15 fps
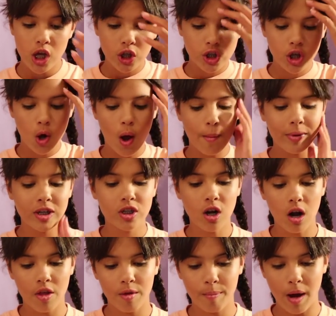So I'm gonna
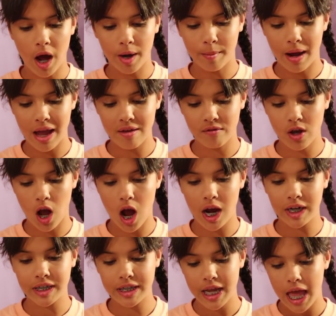start on the bottom. I've
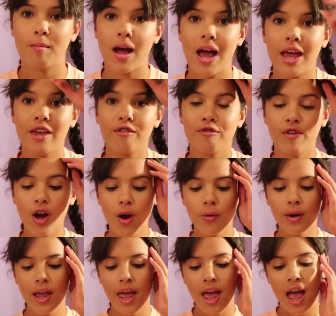got my
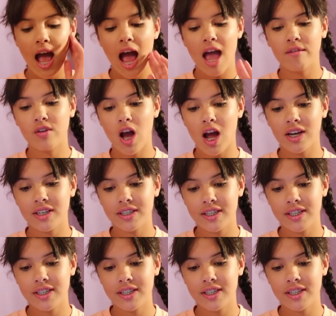phone, I've got